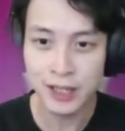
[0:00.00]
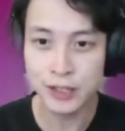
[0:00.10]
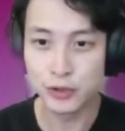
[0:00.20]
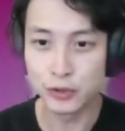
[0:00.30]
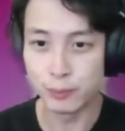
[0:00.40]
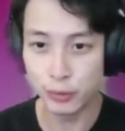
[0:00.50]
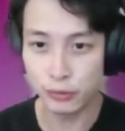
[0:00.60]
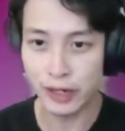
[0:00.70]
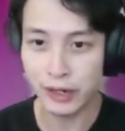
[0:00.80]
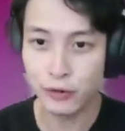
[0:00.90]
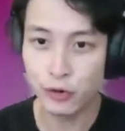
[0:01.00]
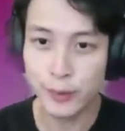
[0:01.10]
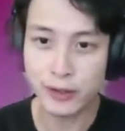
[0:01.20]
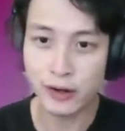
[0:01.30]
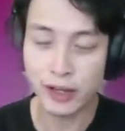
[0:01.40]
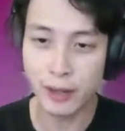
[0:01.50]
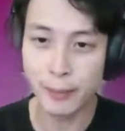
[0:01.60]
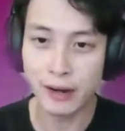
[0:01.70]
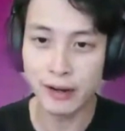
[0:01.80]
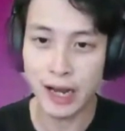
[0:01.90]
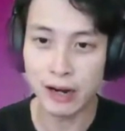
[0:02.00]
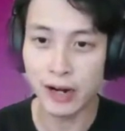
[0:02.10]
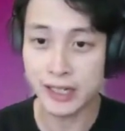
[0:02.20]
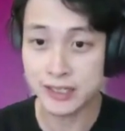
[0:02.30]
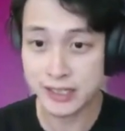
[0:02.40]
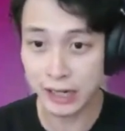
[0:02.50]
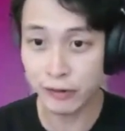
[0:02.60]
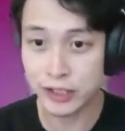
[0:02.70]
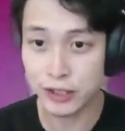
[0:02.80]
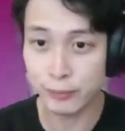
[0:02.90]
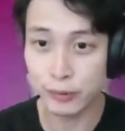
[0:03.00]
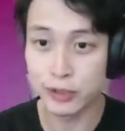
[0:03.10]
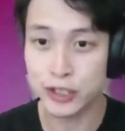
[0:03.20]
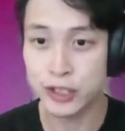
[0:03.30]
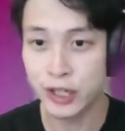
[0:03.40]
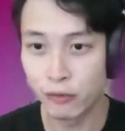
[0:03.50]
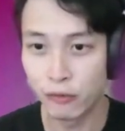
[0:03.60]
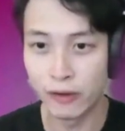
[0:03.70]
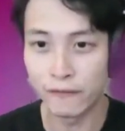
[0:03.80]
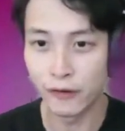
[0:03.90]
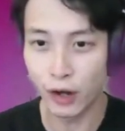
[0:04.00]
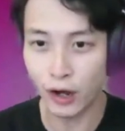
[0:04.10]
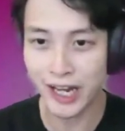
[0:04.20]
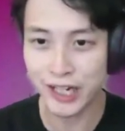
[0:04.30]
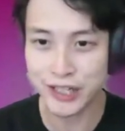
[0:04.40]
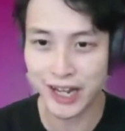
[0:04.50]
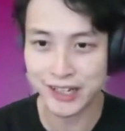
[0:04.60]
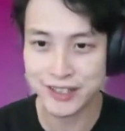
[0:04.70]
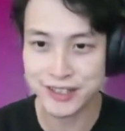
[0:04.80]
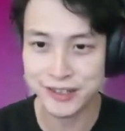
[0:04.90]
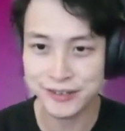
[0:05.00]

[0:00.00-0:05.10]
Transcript: to Buri, who'll be talking about our accelerator approach with LongHash X.